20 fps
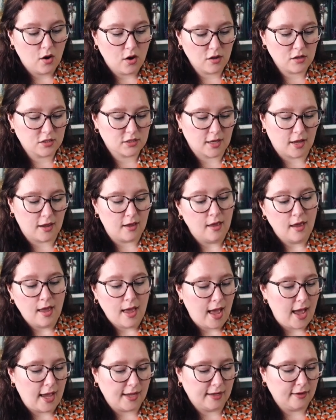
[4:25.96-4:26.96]
Oscar,
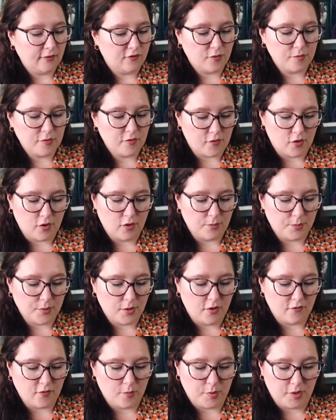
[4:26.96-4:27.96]
hanging from the rope
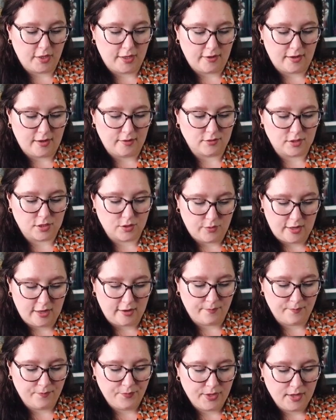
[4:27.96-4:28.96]
of a playground
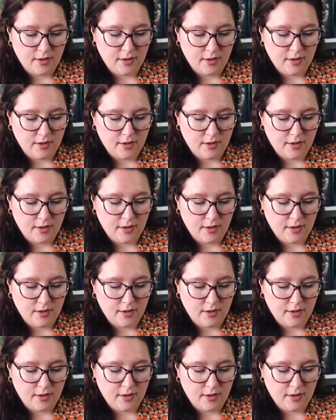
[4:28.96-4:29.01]
swing.